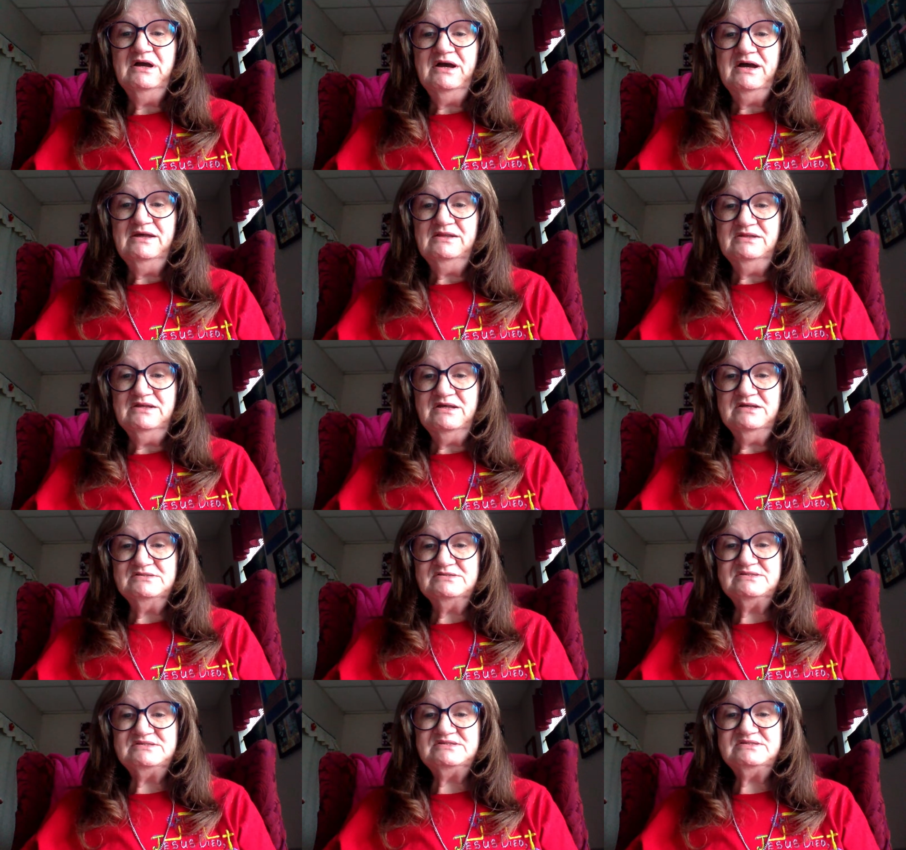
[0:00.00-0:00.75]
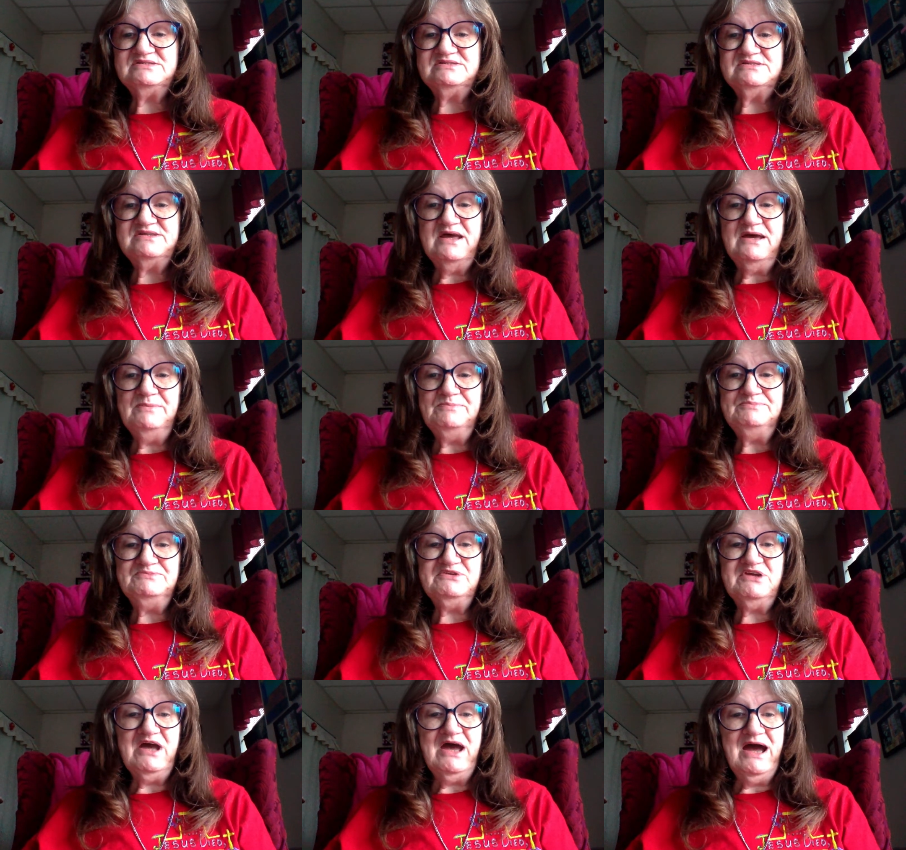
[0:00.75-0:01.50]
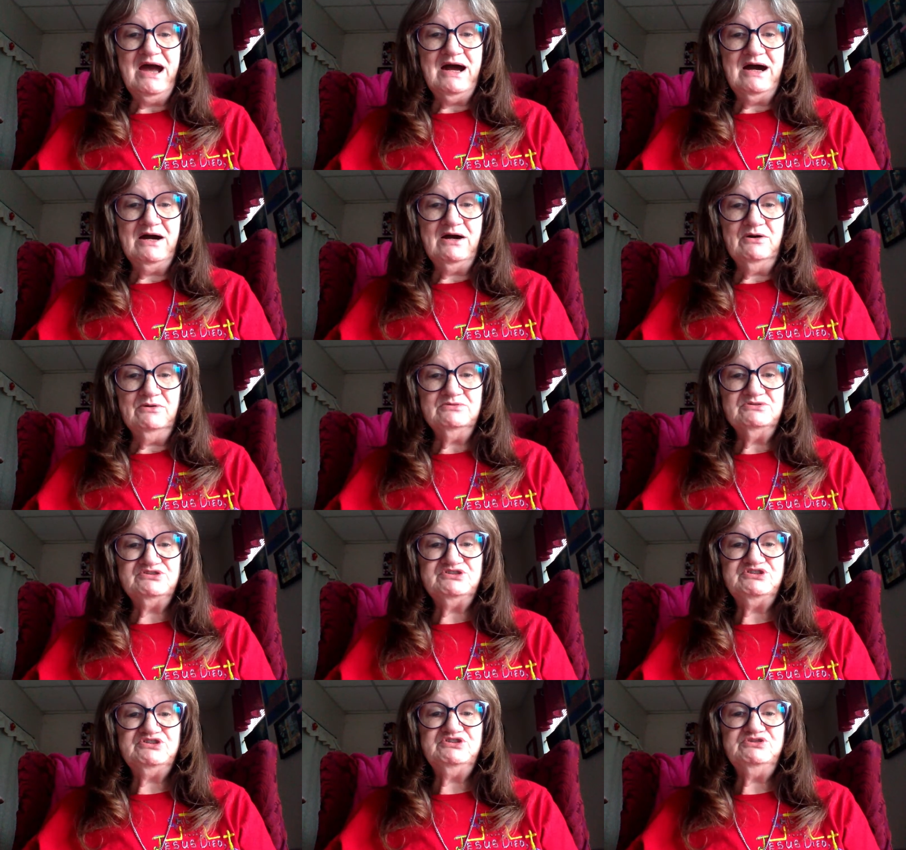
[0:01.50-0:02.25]
and then stepped out
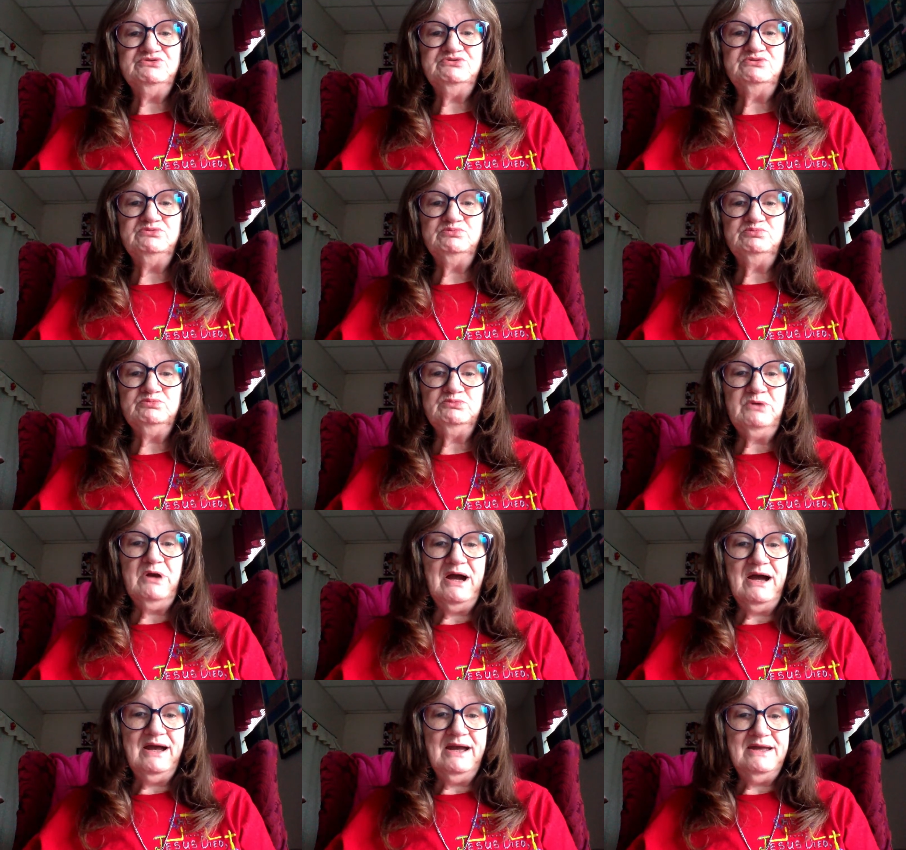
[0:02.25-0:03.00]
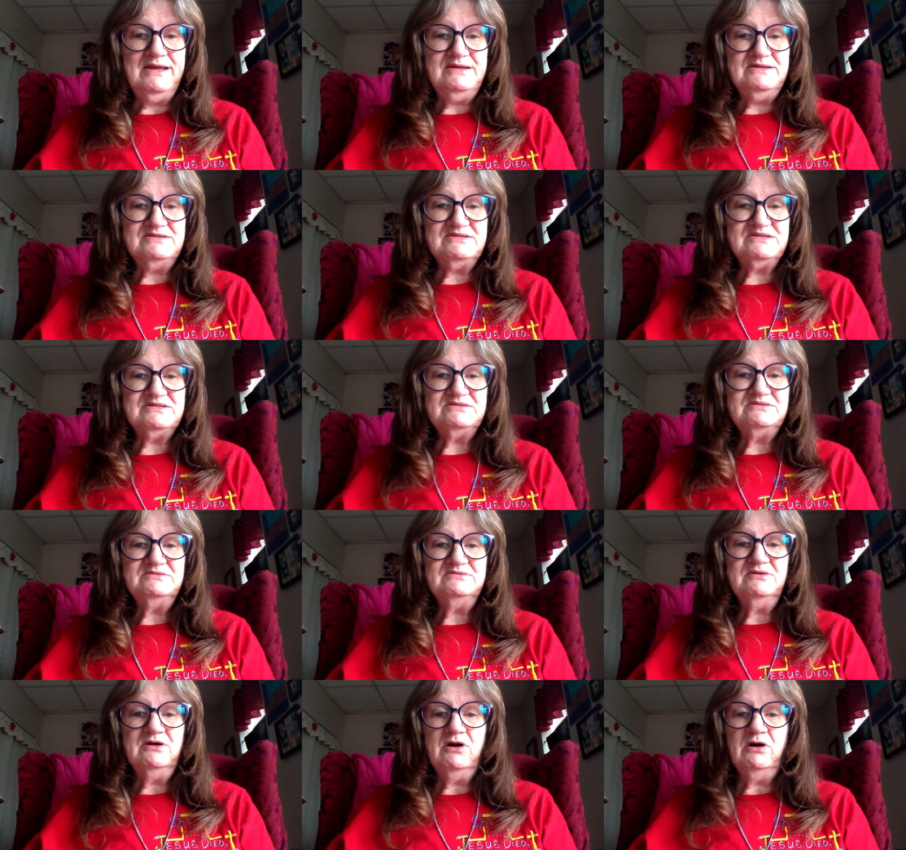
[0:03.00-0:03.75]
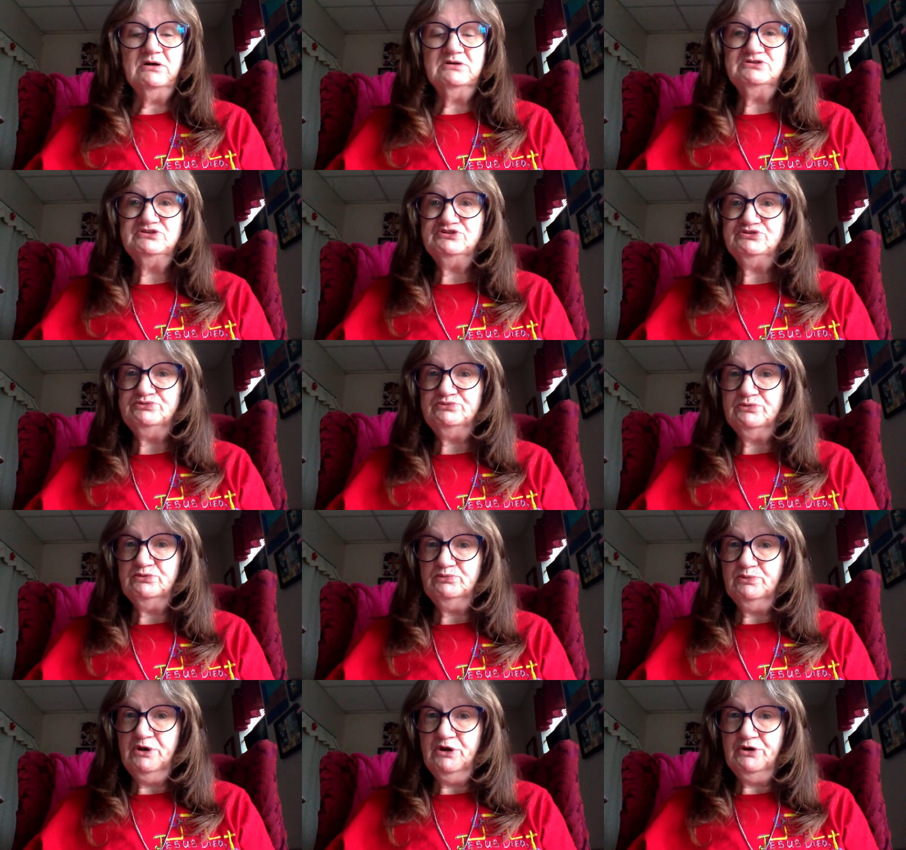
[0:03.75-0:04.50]
to the right onto
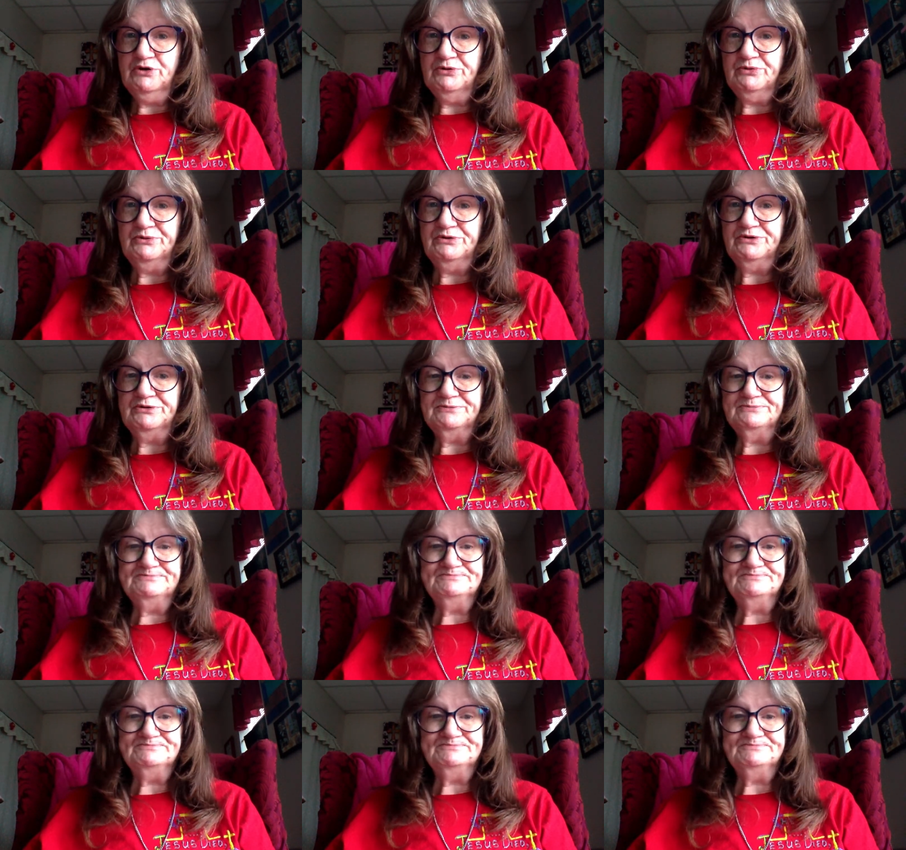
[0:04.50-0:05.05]
a road.